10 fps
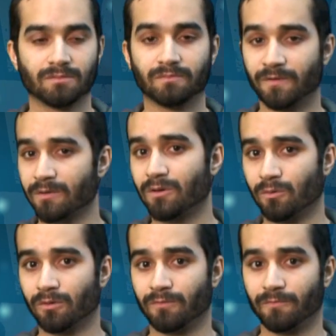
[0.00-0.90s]
Very
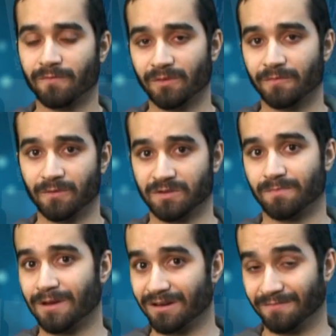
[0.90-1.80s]
cool for the
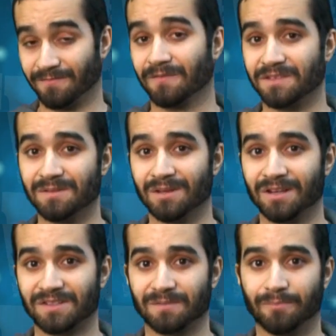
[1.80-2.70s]
first probably 15
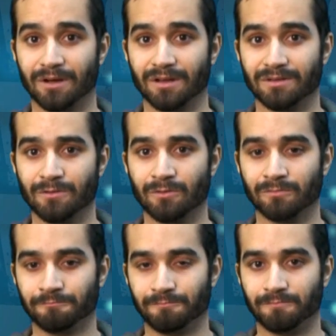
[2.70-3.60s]
minutes, but
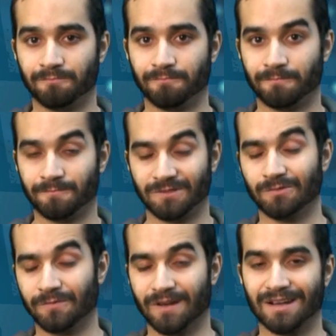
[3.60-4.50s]
you'll
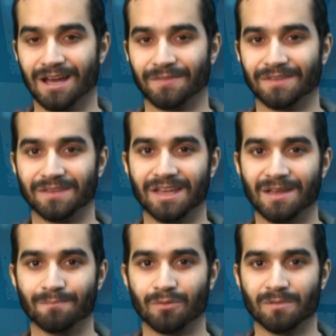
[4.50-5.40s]
soon find out that the
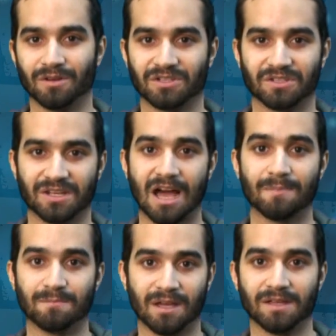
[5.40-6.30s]
game pretty much just
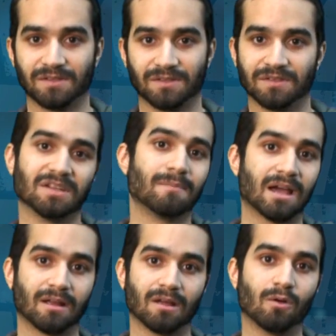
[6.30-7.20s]
copy-pastes the same
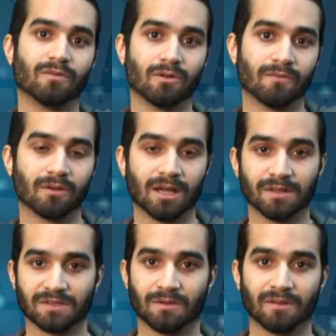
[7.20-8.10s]
bad guy over and over
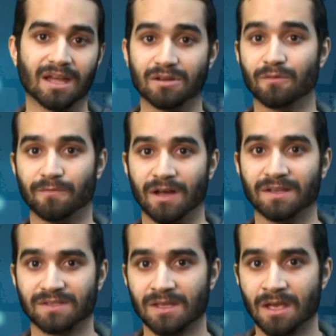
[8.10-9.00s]
again. So a lot of your
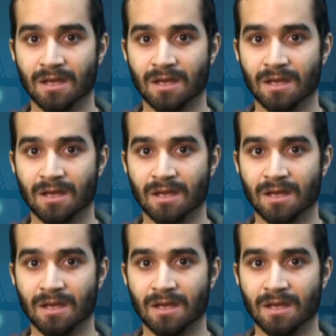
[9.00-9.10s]
fights